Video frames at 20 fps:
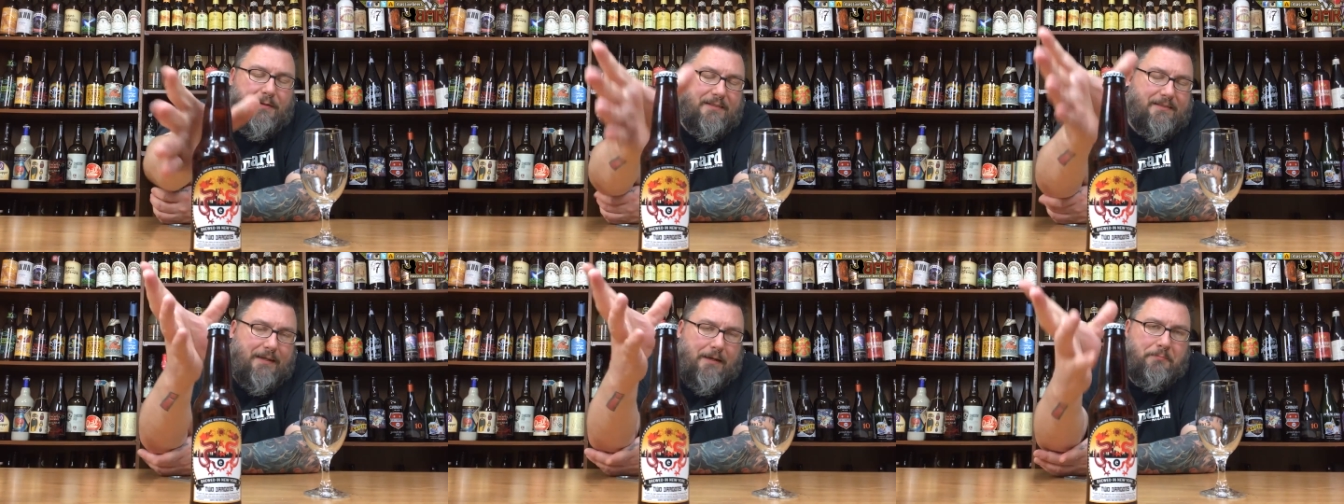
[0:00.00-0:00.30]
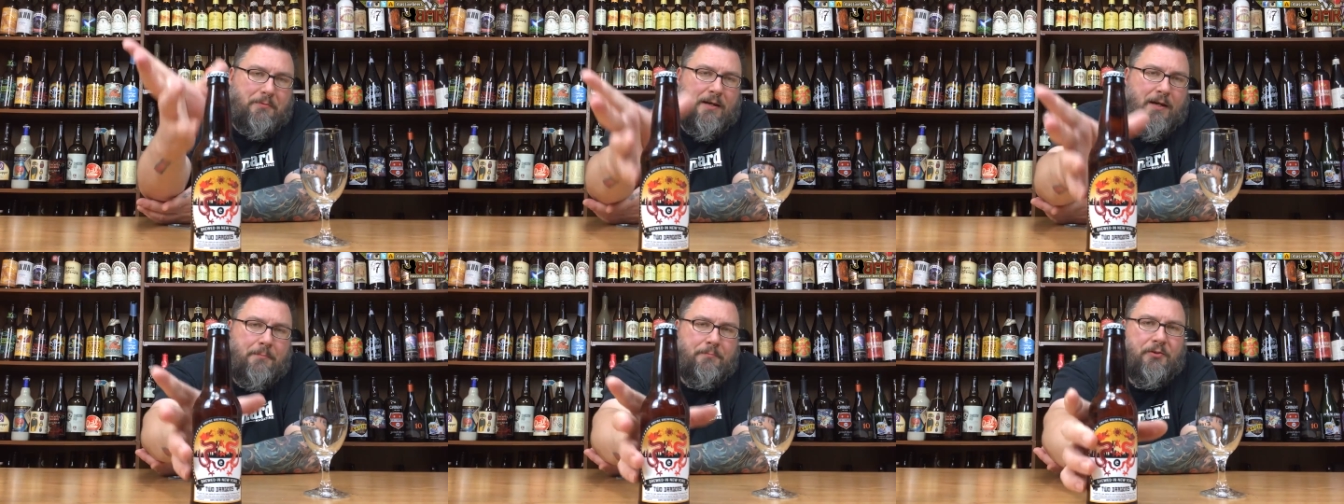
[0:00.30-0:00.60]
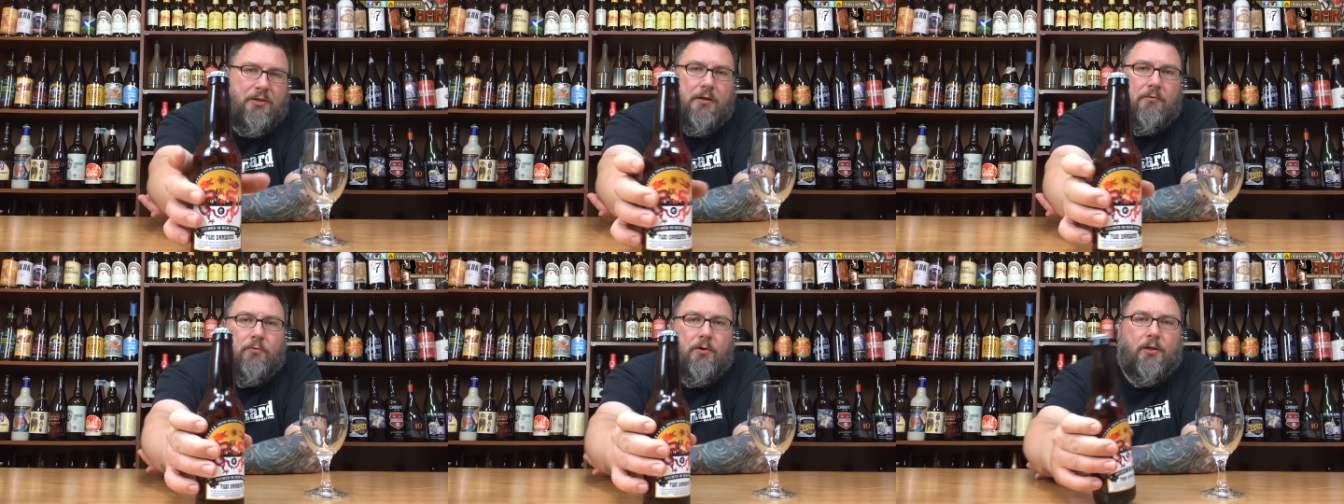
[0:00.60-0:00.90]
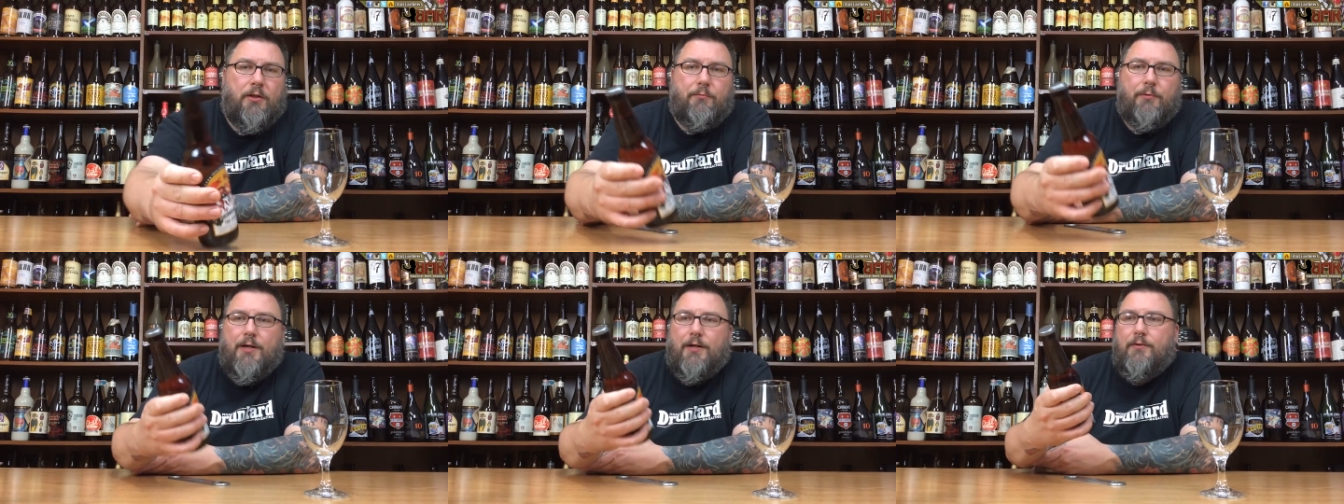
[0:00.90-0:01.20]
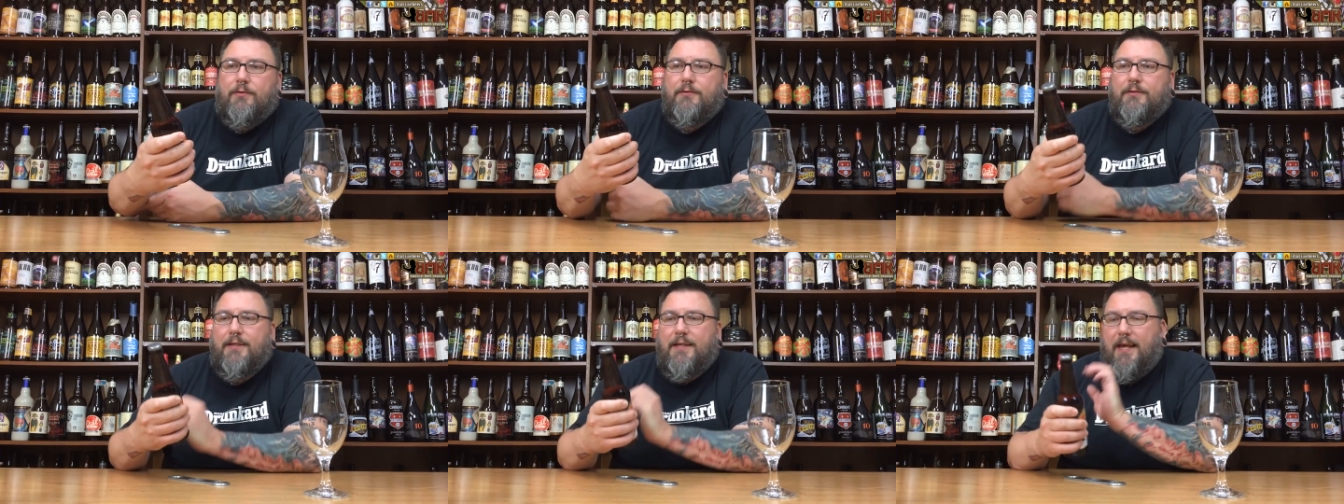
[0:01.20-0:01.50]
but at the same time, done really
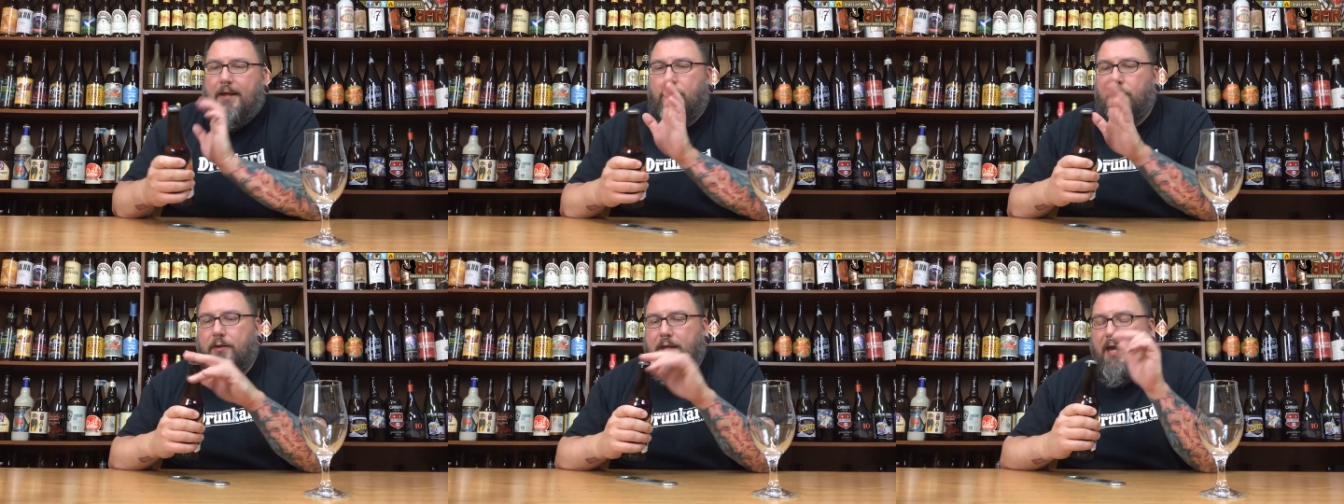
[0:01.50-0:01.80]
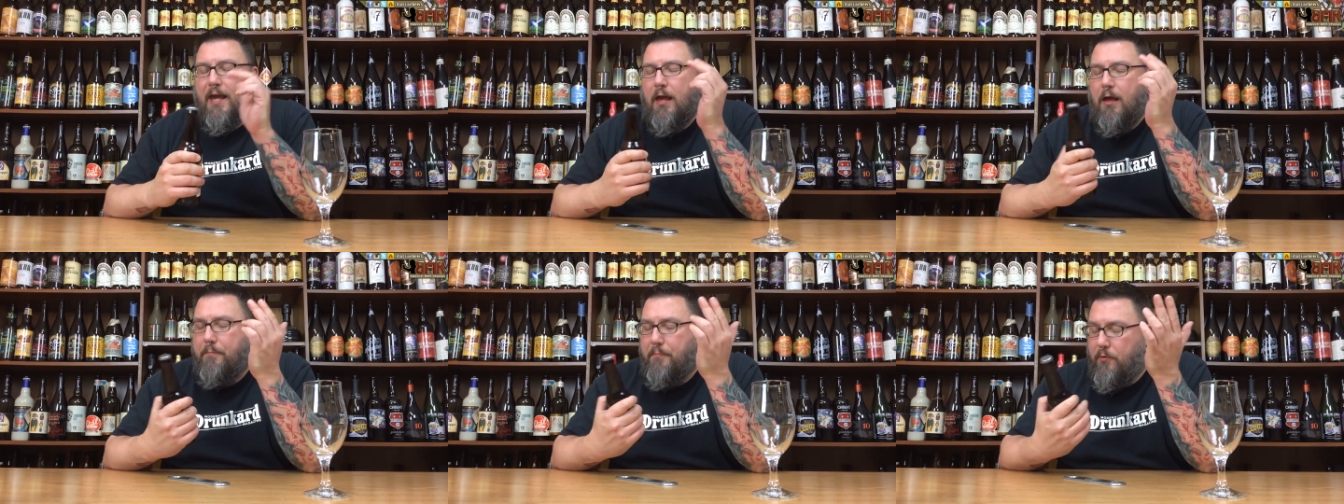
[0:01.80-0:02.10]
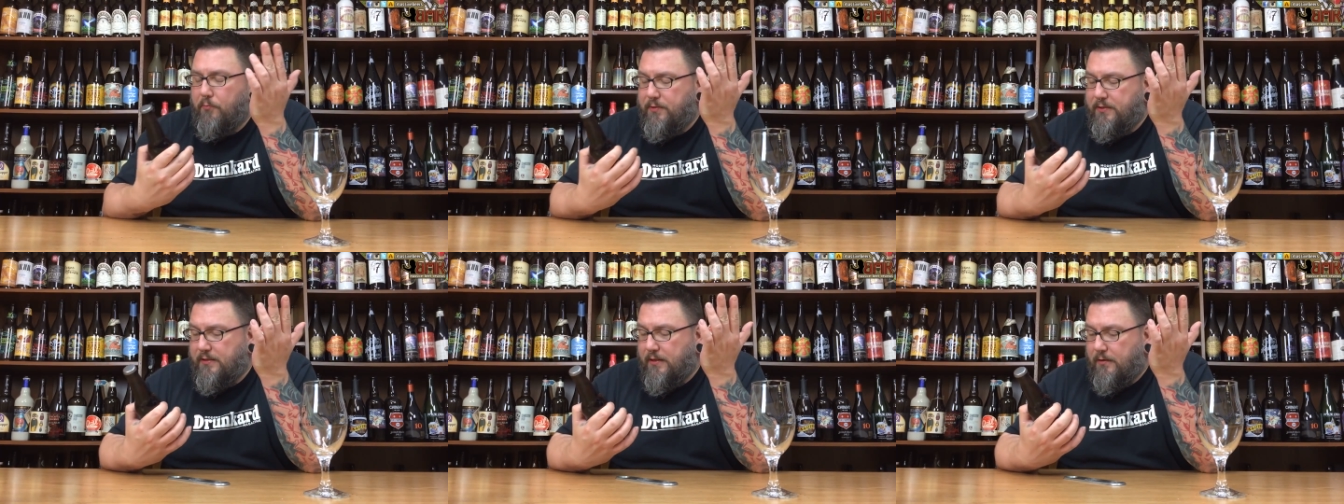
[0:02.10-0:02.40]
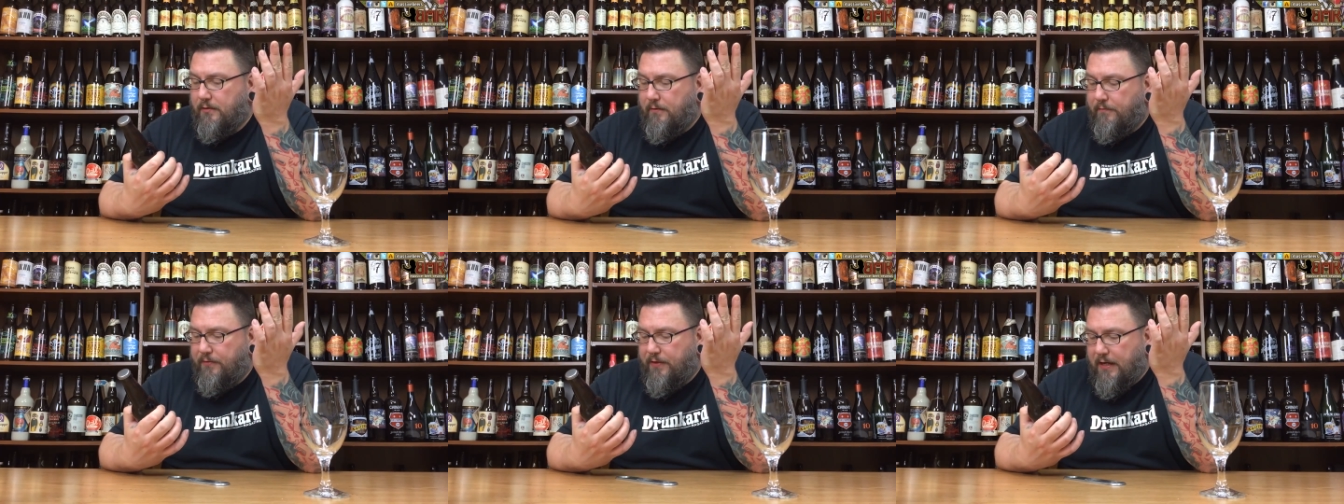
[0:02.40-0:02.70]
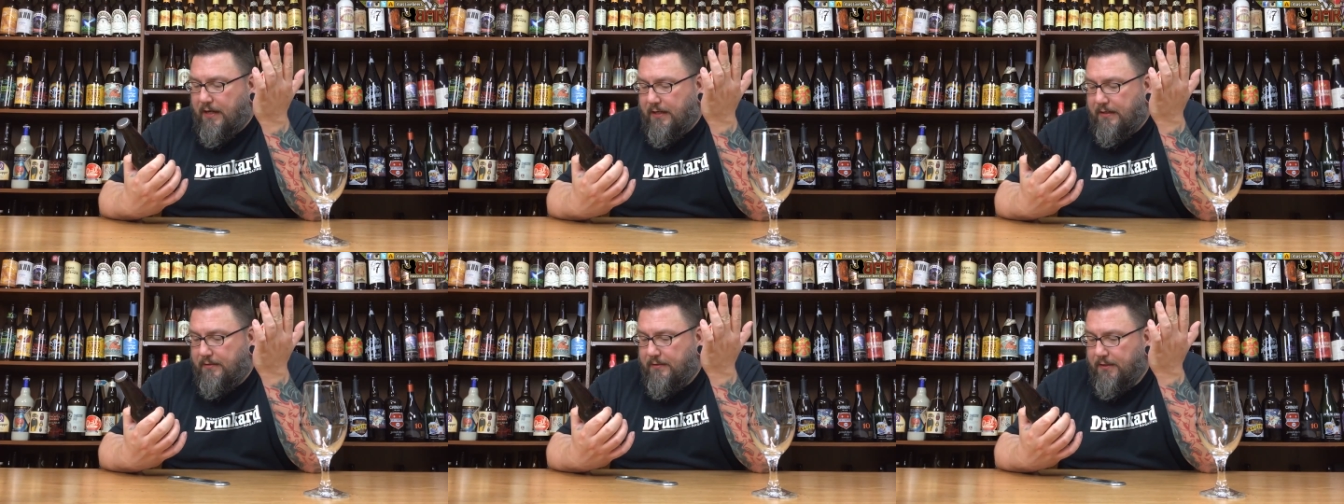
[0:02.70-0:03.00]
well. Ghetto Cap, always gonna love
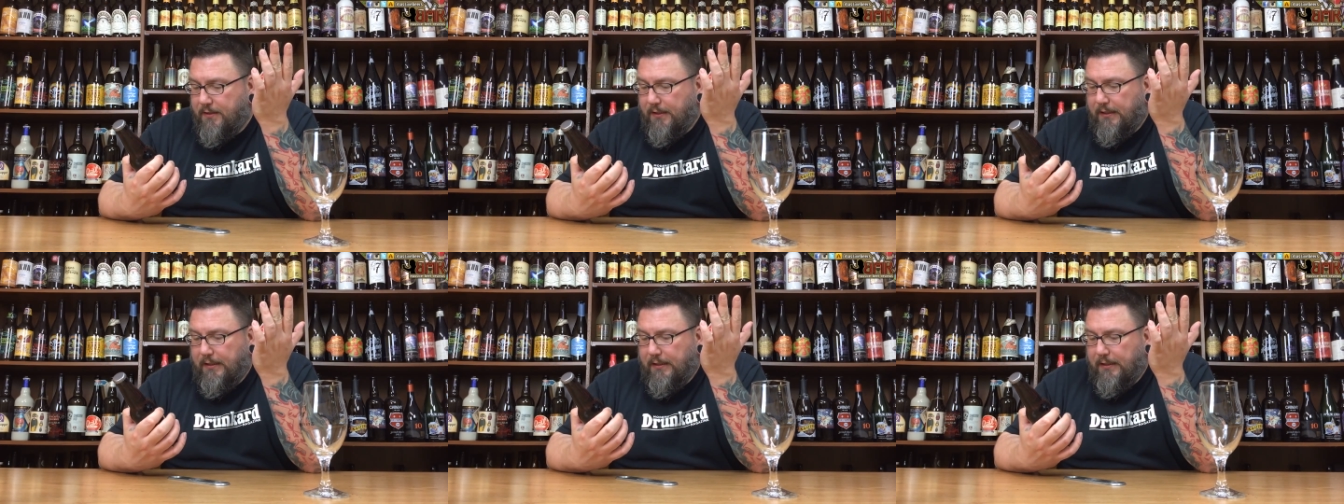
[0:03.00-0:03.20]
that.